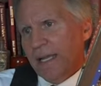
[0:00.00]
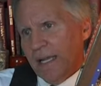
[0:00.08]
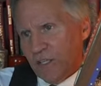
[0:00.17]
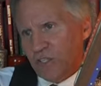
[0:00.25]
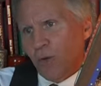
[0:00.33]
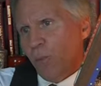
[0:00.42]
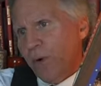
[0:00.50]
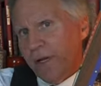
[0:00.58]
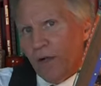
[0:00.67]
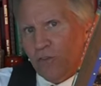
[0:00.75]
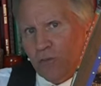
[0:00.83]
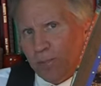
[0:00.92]
and someone
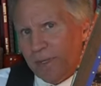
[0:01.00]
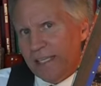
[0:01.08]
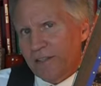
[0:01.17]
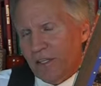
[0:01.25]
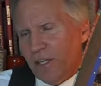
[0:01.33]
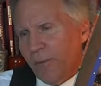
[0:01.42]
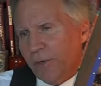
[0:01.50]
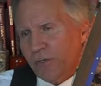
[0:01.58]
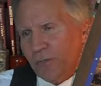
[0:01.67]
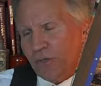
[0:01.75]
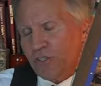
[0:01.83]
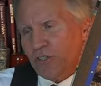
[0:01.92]
else played the lower
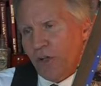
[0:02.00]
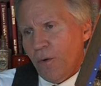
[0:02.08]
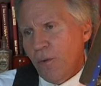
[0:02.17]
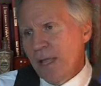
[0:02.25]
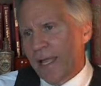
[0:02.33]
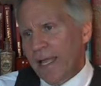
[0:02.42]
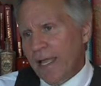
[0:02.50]
torso,